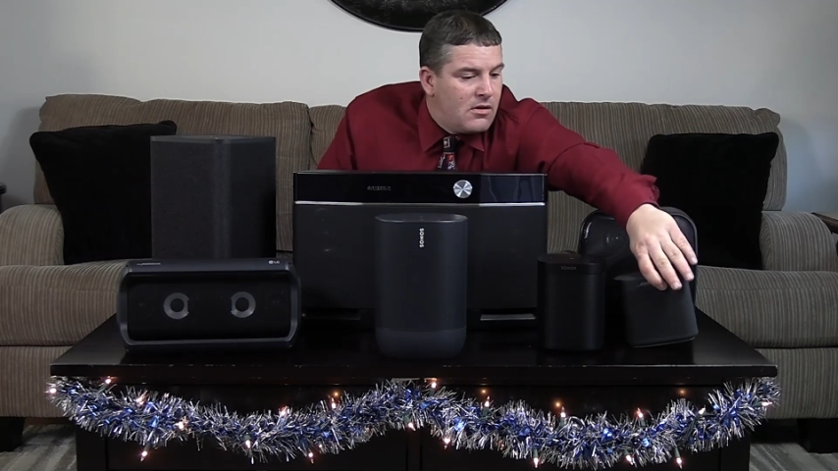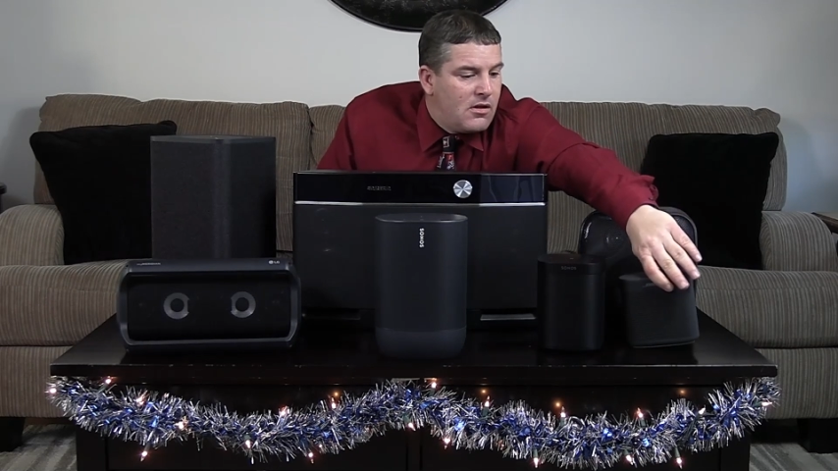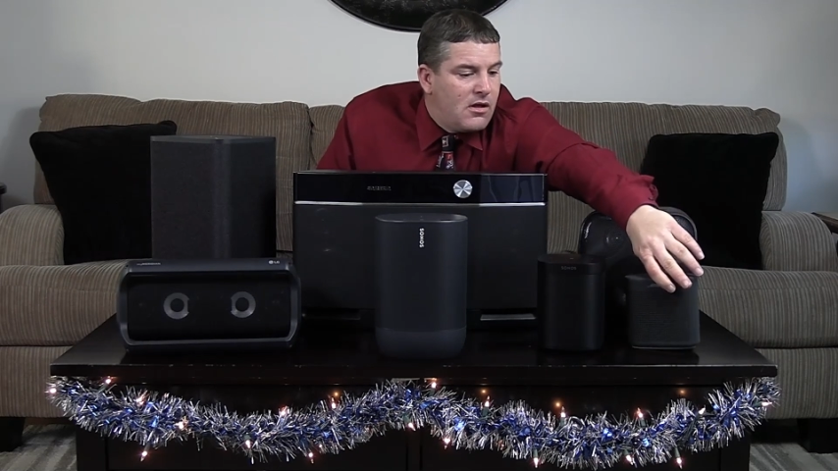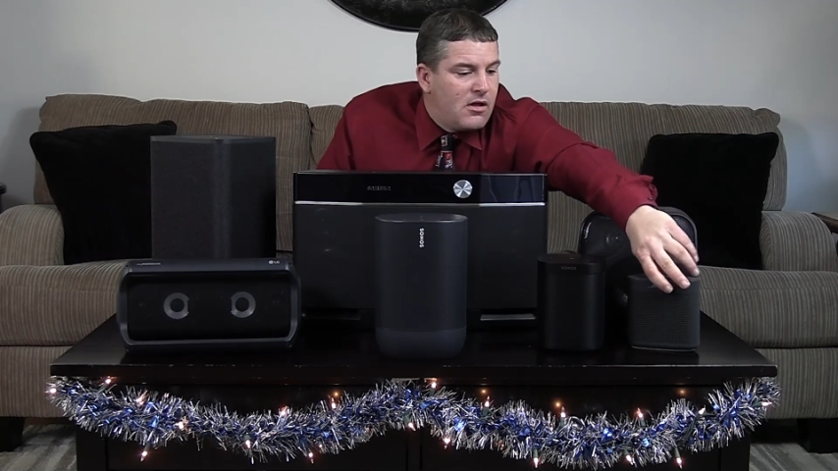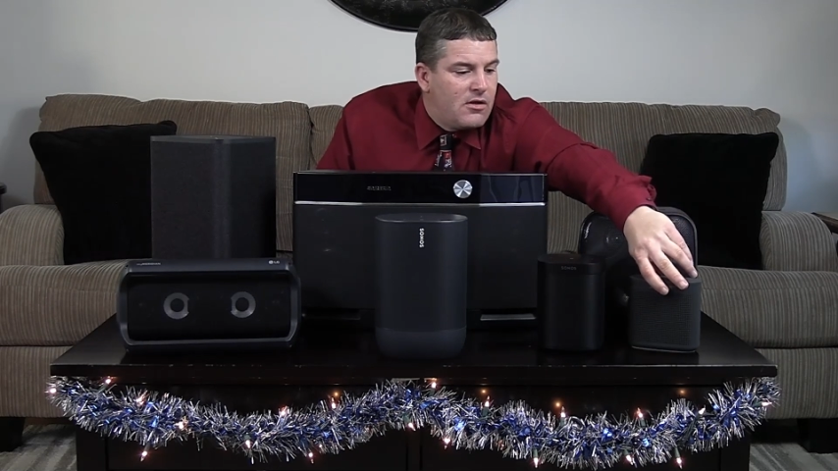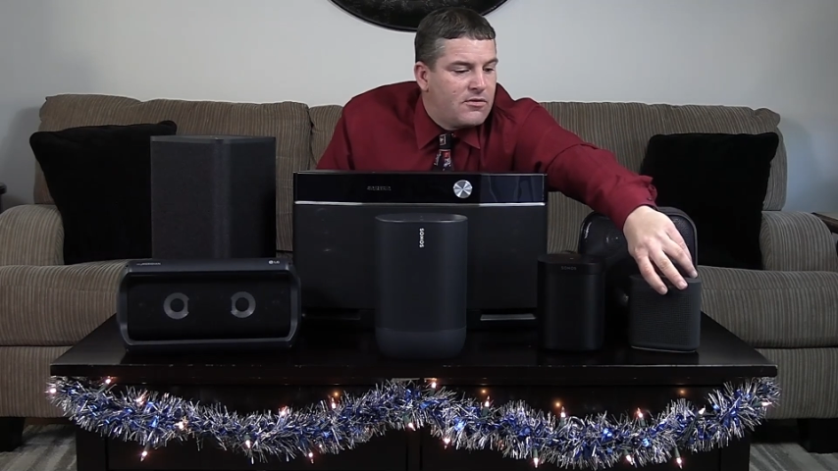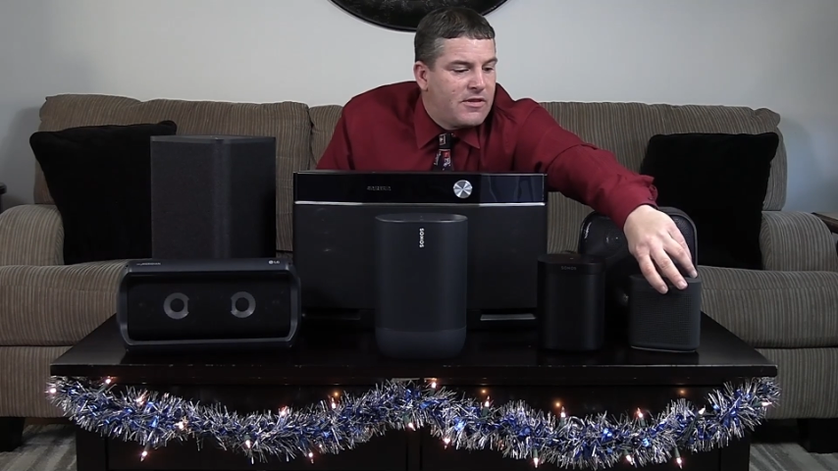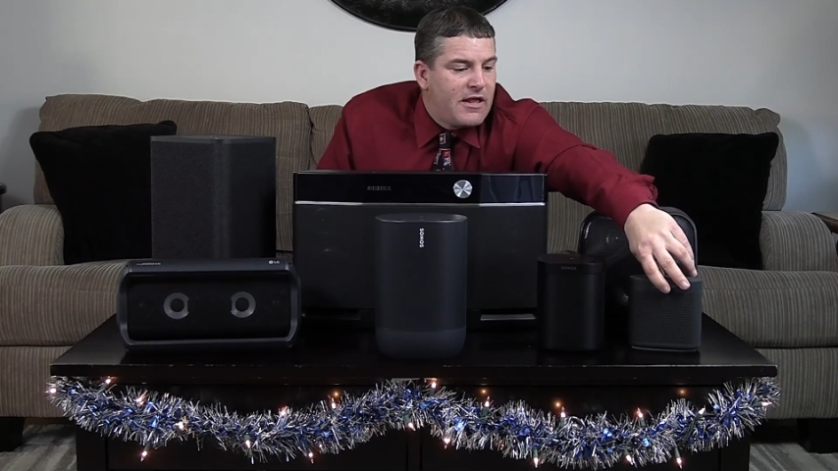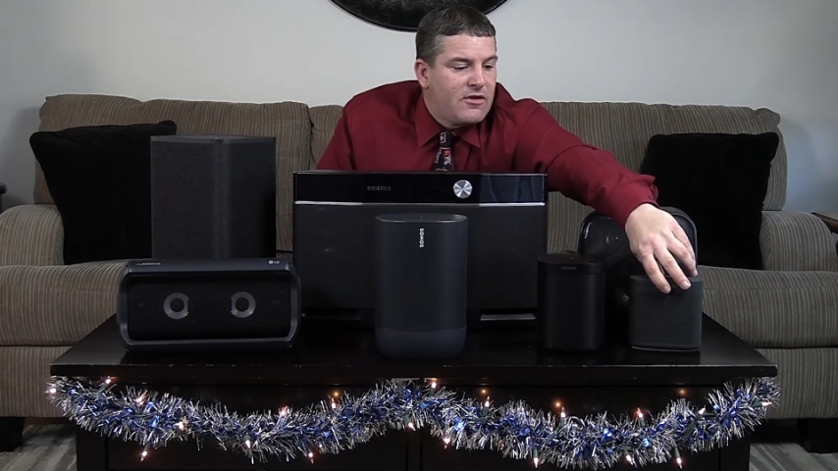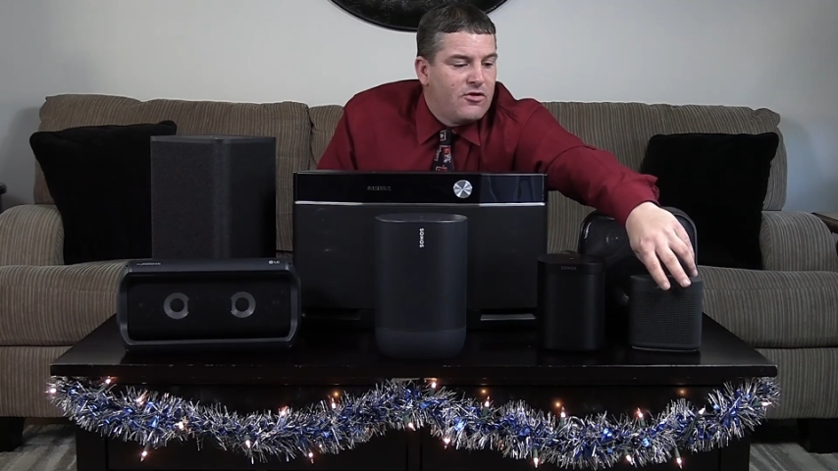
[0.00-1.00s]

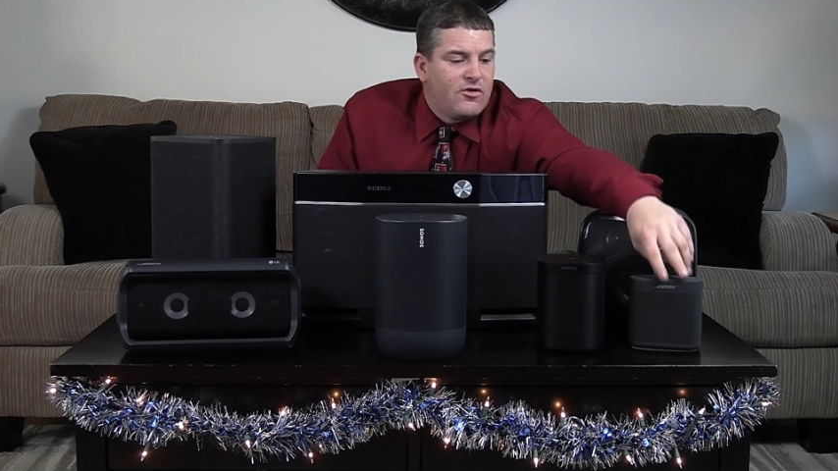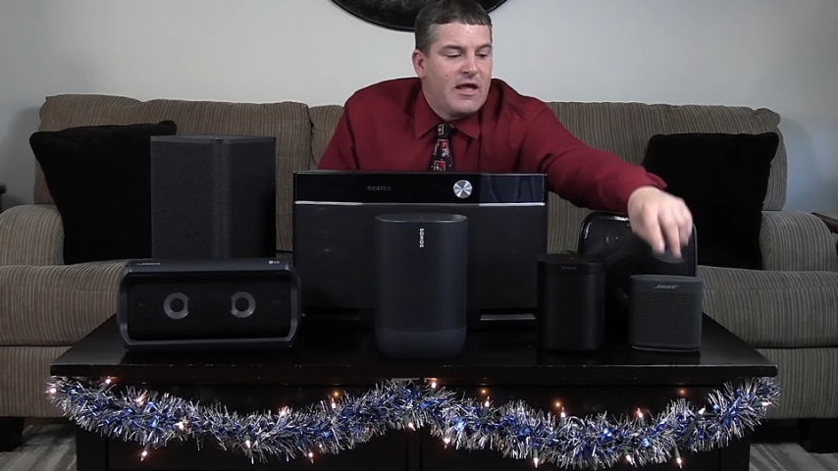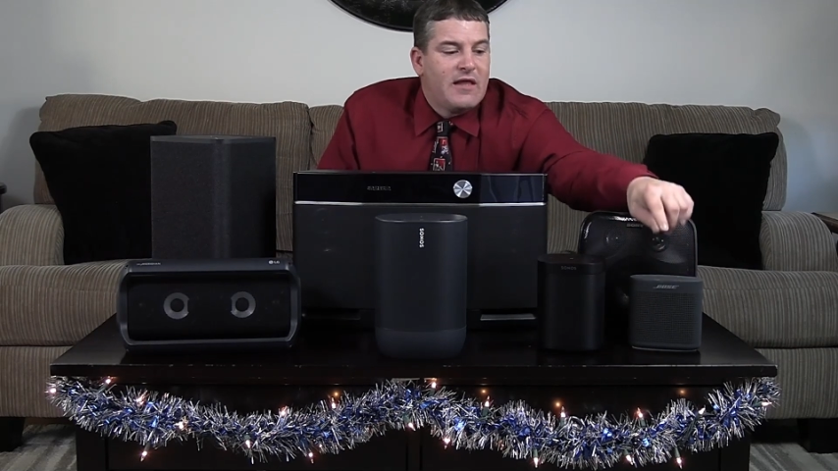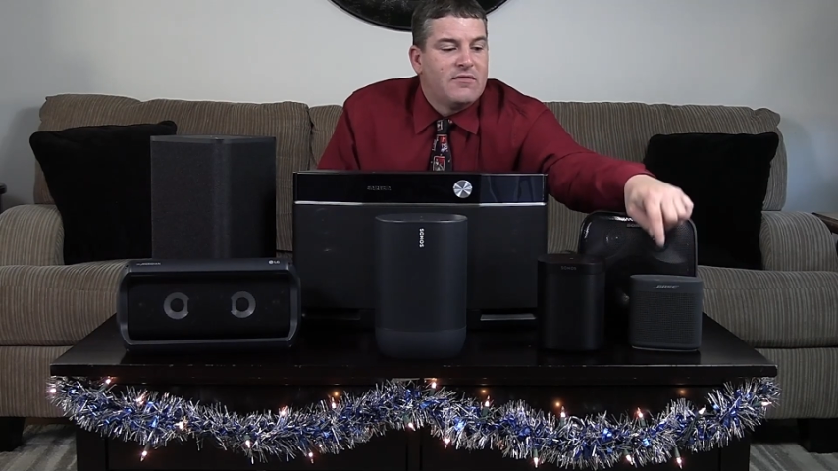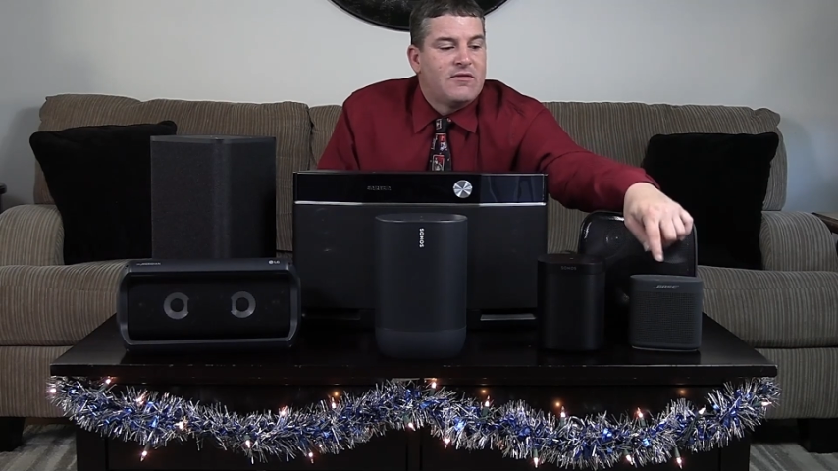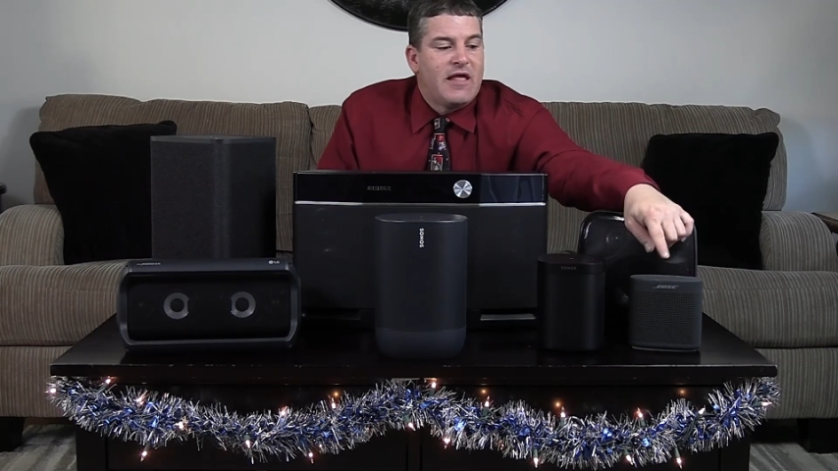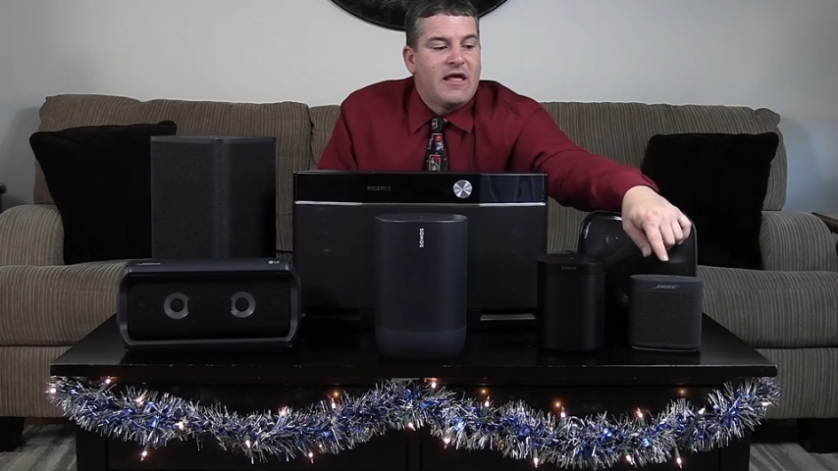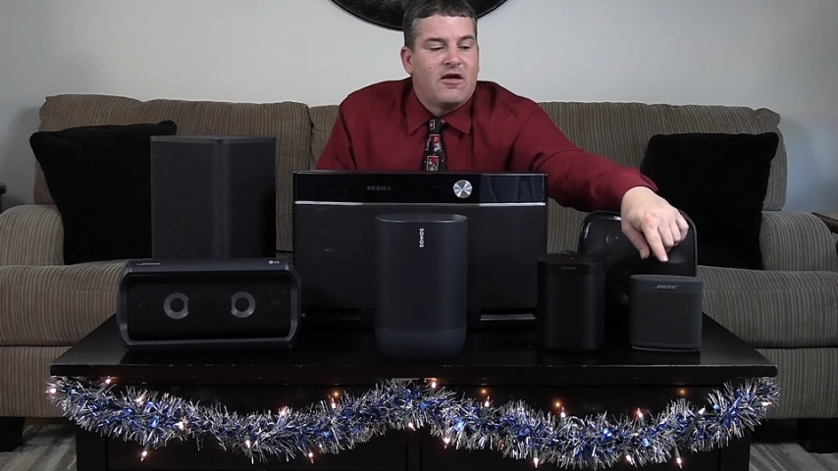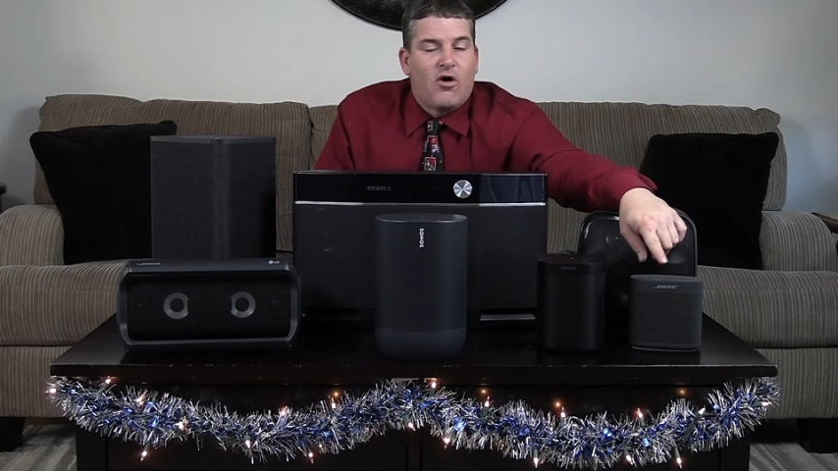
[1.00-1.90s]
That you can take